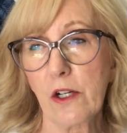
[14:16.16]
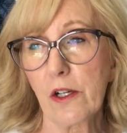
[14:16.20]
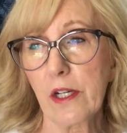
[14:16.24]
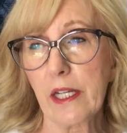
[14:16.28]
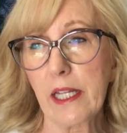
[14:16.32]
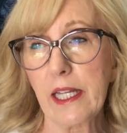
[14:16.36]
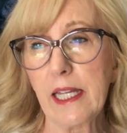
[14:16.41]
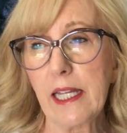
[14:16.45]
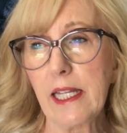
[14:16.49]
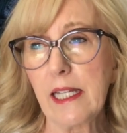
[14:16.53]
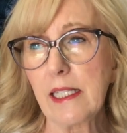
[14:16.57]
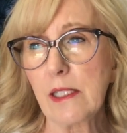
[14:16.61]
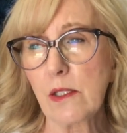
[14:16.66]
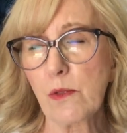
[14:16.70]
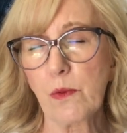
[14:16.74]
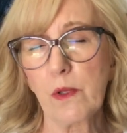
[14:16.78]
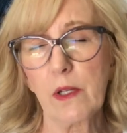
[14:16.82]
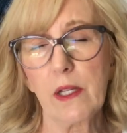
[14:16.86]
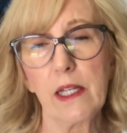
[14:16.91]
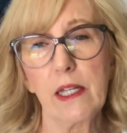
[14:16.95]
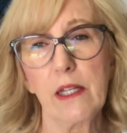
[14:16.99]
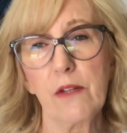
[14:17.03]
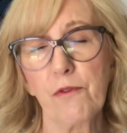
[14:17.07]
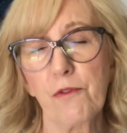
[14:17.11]
ease
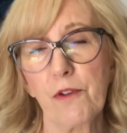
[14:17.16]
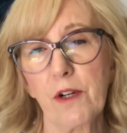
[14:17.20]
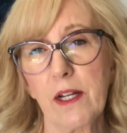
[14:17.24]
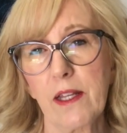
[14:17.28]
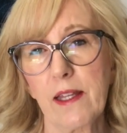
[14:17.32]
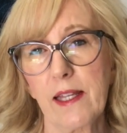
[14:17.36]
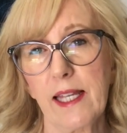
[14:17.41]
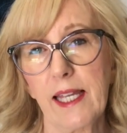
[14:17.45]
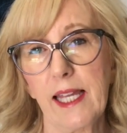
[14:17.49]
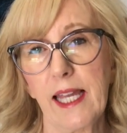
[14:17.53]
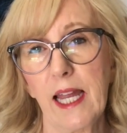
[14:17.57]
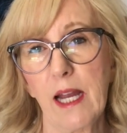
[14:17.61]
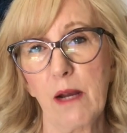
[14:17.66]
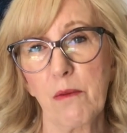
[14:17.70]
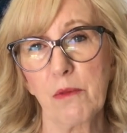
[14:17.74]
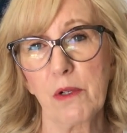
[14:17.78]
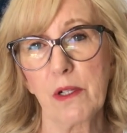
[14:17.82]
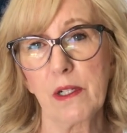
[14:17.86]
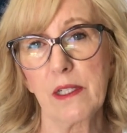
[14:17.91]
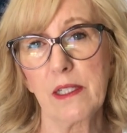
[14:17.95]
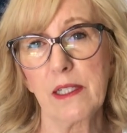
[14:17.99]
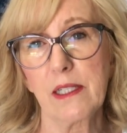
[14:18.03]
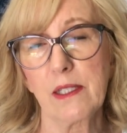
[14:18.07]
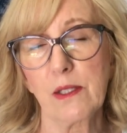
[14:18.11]
in front of the
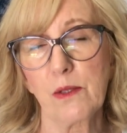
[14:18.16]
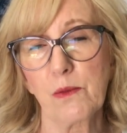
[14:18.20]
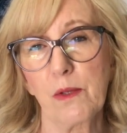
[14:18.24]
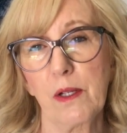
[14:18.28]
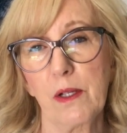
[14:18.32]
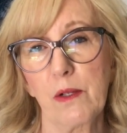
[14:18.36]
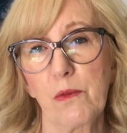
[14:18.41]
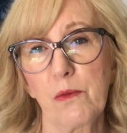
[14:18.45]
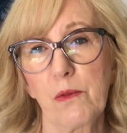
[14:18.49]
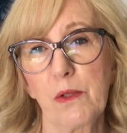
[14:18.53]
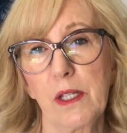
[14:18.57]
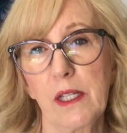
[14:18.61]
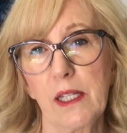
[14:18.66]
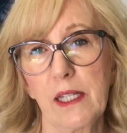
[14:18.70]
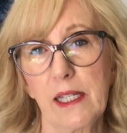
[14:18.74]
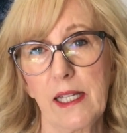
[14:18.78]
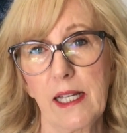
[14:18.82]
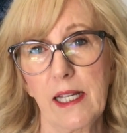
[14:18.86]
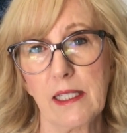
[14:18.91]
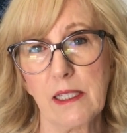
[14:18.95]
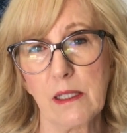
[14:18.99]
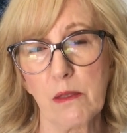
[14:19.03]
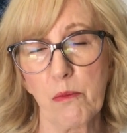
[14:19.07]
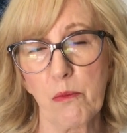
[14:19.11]
camera is what really
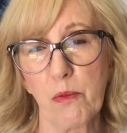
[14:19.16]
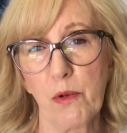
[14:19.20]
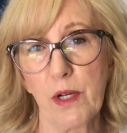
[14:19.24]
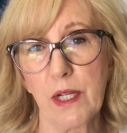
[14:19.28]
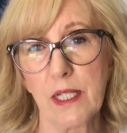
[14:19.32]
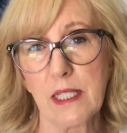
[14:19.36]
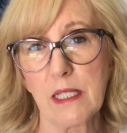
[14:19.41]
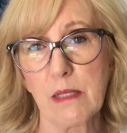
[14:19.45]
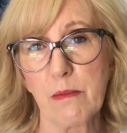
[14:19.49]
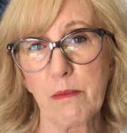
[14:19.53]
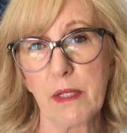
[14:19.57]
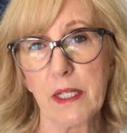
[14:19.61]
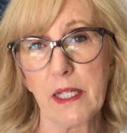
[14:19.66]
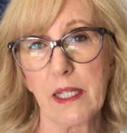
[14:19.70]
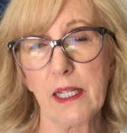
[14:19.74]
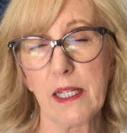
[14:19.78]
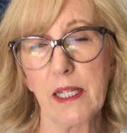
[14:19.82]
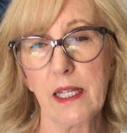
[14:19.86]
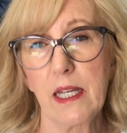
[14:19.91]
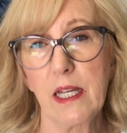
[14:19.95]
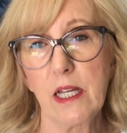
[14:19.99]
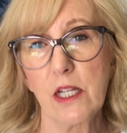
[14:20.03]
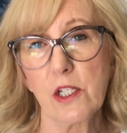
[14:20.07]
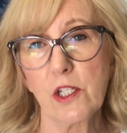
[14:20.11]
has impressed me.
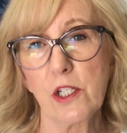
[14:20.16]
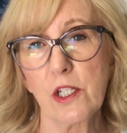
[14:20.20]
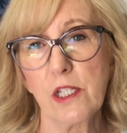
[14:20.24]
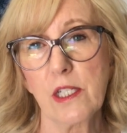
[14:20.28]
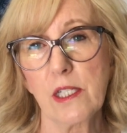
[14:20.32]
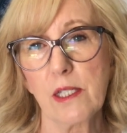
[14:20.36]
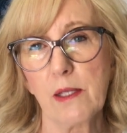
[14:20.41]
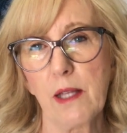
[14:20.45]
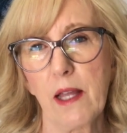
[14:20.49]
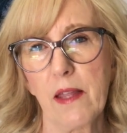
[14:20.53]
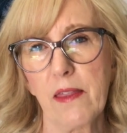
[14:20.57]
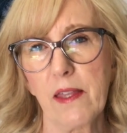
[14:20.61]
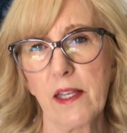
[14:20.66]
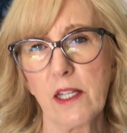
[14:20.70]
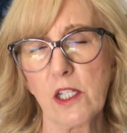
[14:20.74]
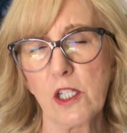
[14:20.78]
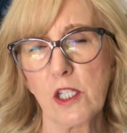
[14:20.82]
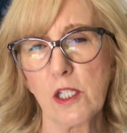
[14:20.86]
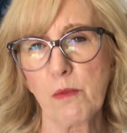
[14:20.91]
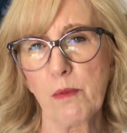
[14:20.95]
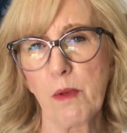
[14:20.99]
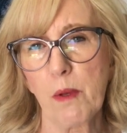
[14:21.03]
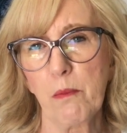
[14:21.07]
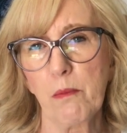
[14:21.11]
I think
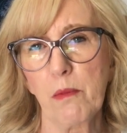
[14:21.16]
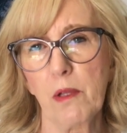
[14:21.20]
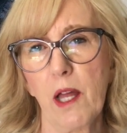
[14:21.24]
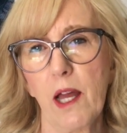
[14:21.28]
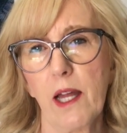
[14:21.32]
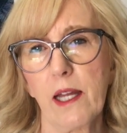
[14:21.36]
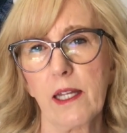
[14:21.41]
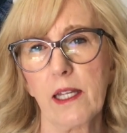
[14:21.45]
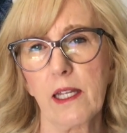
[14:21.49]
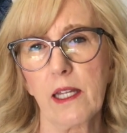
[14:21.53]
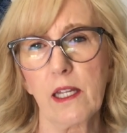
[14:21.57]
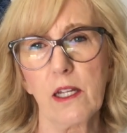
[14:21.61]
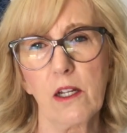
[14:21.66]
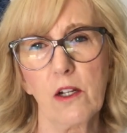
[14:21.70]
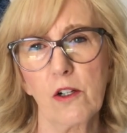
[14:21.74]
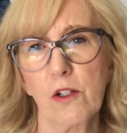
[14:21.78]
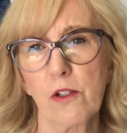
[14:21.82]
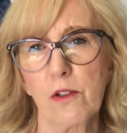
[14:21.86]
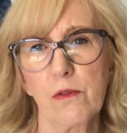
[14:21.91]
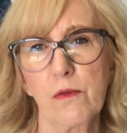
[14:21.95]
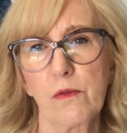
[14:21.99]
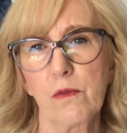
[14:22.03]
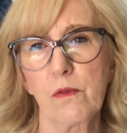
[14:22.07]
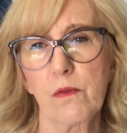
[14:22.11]
she's been blogging
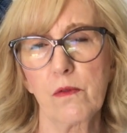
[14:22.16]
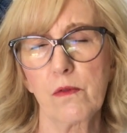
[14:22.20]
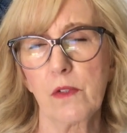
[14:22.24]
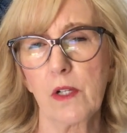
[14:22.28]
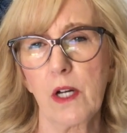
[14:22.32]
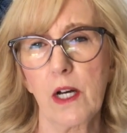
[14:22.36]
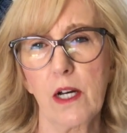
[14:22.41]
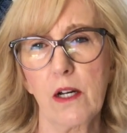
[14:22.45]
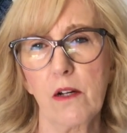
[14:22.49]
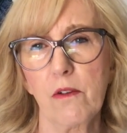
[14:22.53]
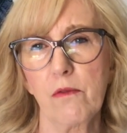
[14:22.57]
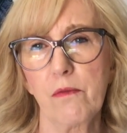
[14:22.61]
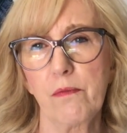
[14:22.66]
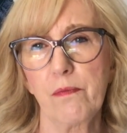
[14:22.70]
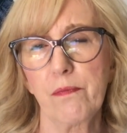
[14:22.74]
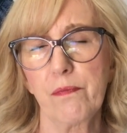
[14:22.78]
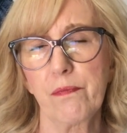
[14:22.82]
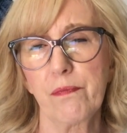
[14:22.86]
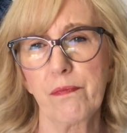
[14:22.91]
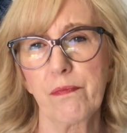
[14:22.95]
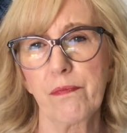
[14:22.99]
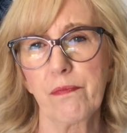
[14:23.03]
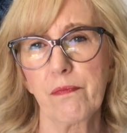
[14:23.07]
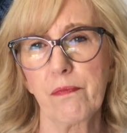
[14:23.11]
or
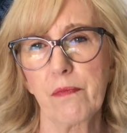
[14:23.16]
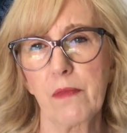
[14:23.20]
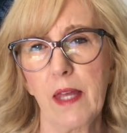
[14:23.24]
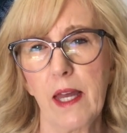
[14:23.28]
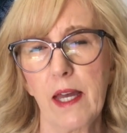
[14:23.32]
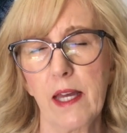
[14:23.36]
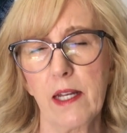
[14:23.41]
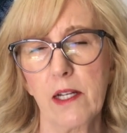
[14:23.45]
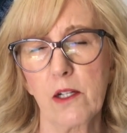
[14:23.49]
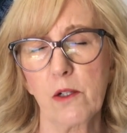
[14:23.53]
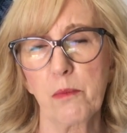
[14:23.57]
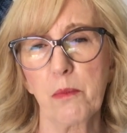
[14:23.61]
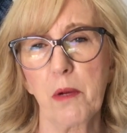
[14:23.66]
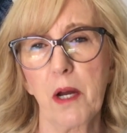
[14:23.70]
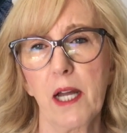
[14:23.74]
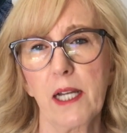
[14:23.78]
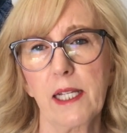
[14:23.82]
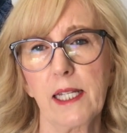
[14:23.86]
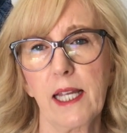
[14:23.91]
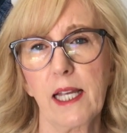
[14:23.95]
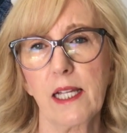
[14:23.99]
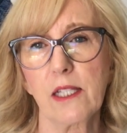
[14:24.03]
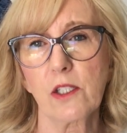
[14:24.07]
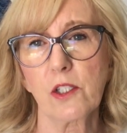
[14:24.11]
had her
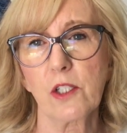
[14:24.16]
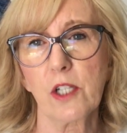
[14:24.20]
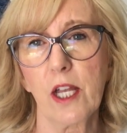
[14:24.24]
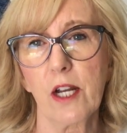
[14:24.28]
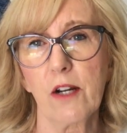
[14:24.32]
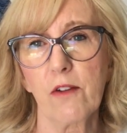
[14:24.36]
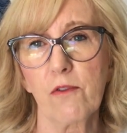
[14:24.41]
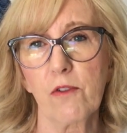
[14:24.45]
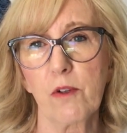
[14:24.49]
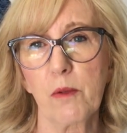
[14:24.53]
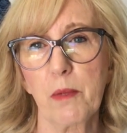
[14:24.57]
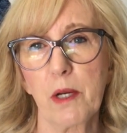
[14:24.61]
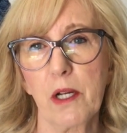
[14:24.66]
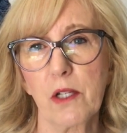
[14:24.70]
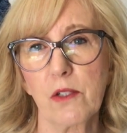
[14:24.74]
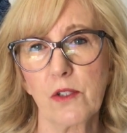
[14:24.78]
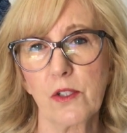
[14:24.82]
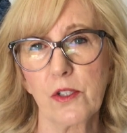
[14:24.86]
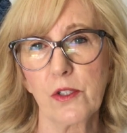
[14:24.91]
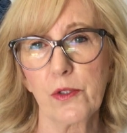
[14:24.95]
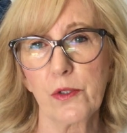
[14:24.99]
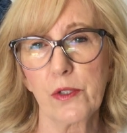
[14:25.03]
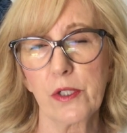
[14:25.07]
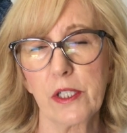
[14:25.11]
podcast channel for about
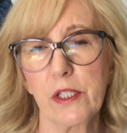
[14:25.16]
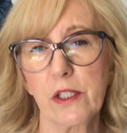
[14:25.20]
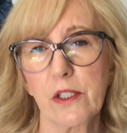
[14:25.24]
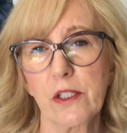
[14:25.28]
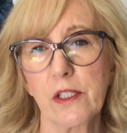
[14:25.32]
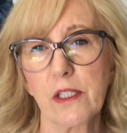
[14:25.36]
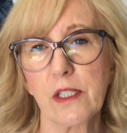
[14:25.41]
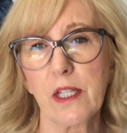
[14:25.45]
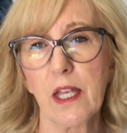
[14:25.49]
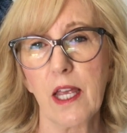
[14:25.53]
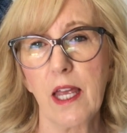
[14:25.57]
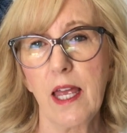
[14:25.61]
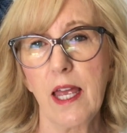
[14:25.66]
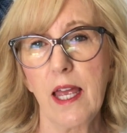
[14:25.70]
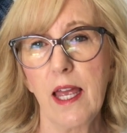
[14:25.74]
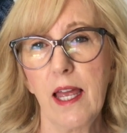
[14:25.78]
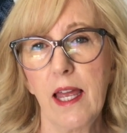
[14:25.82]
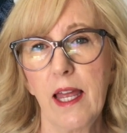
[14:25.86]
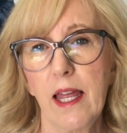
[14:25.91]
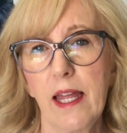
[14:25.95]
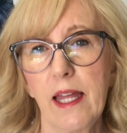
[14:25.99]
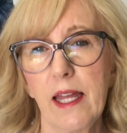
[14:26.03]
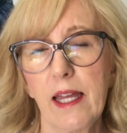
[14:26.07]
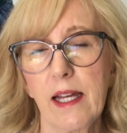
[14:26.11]
2 years,
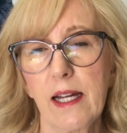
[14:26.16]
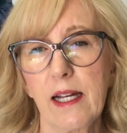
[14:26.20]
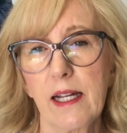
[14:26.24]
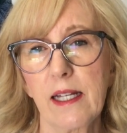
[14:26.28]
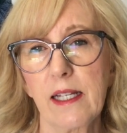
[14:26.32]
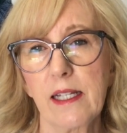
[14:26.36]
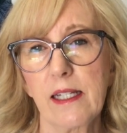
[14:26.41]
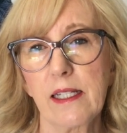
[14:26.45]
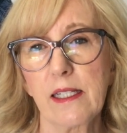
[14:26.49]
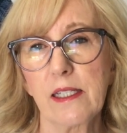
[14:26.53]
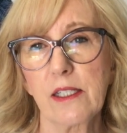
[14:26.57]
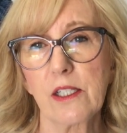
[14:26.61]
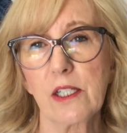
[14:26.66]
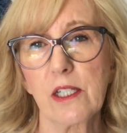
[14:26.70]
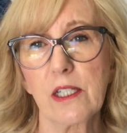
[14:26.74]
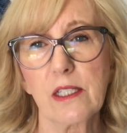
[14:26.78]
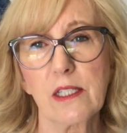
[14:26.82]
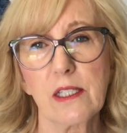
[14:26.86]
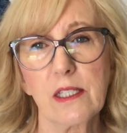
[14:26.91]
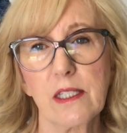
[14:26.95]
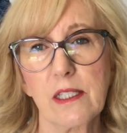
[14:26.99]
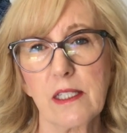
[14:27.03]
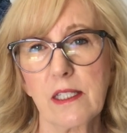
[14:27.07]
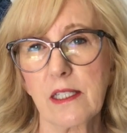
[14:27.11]
and
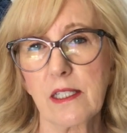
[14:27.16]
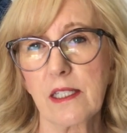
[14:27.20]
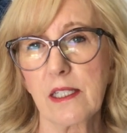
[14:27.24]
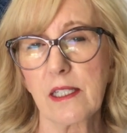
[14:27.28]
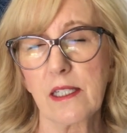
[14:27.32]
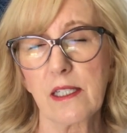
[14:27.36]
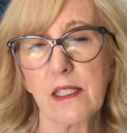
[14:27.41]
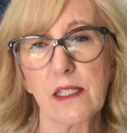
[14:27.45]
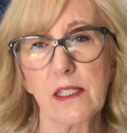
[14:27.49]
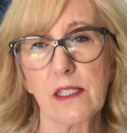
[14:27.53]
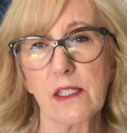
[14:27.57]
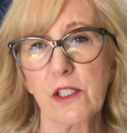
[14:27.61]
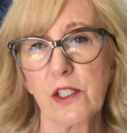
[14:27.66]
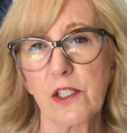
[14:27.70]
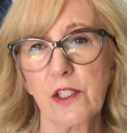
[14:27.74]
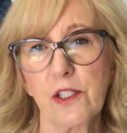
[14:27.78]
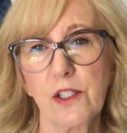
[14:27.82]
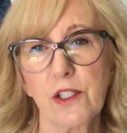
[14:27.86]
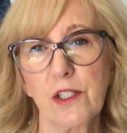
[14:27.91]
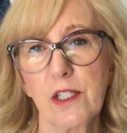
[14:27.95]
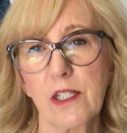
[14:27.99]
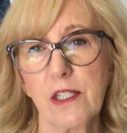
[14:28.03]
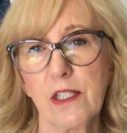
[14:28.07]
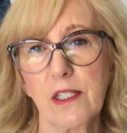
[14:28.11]
she's
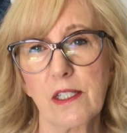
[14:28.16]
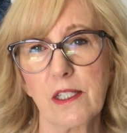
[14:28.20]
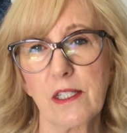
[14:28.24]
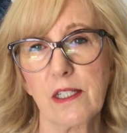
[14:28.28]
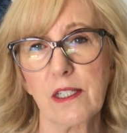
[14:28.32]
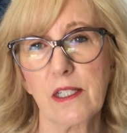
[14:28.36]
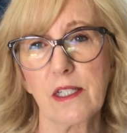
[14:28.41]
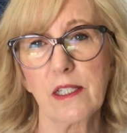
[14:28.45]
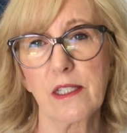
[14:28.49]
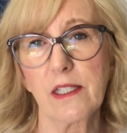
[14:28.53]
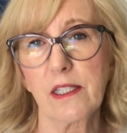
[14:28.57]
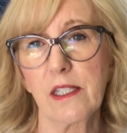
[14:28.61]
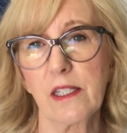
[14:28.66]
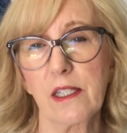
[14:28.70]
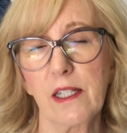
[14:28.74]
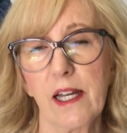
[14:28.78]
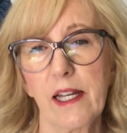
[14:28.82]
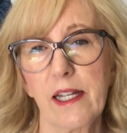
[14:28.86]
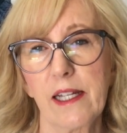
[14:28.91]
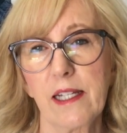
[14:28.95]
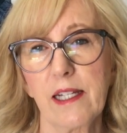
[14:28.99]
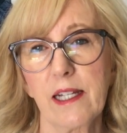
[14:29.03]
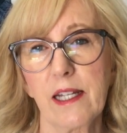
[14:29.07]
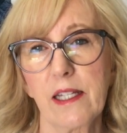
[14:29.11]
just a
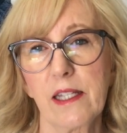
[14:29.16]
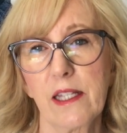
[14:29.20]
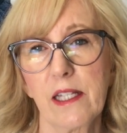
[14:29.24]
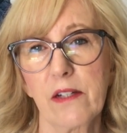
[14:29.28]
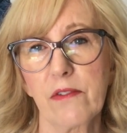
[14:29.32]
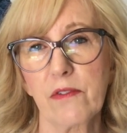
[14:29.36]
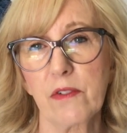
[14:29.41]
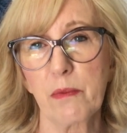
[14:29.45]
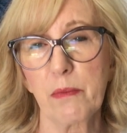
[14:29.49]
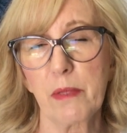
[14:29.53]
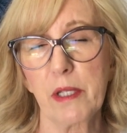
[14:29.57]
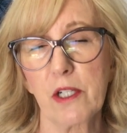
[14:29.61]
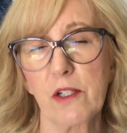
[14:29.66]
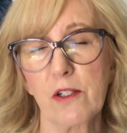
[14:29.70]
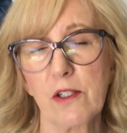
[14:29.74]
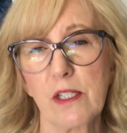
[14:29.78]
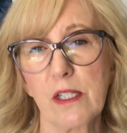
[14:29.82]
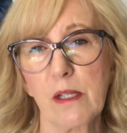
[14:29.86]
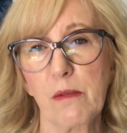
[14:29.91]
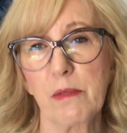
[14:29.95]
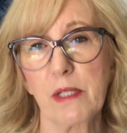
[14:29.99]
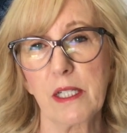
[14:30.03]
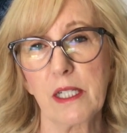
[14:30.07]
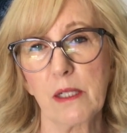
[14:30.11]
delight. I'd love to meet her
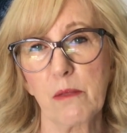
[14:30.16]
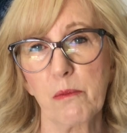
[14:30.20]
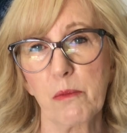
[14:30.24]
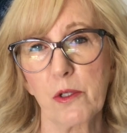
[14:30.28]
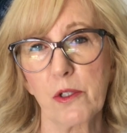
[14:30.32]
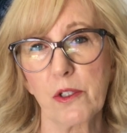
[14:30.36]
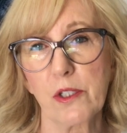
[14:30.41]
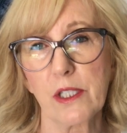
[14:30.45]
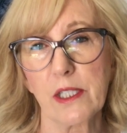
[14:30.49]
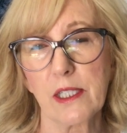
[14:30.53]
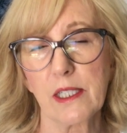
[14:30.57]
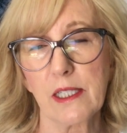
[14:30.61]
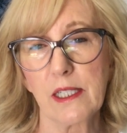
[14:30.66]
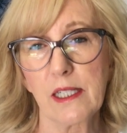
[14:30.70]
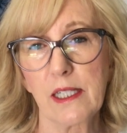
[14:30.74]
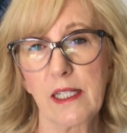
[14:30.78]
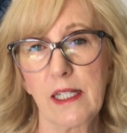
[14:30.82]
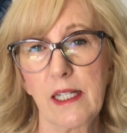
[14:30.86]
someday in person.